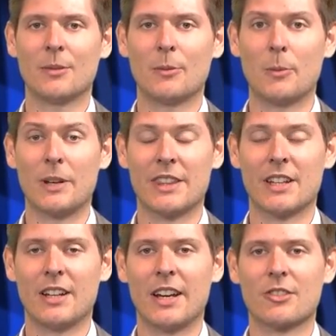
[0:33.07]
with
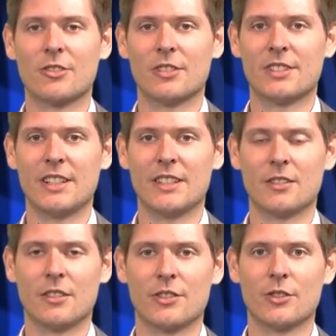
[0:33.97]
actual
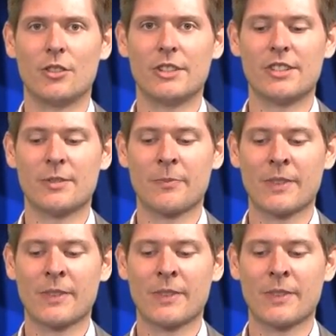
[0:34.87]
seasonal storage,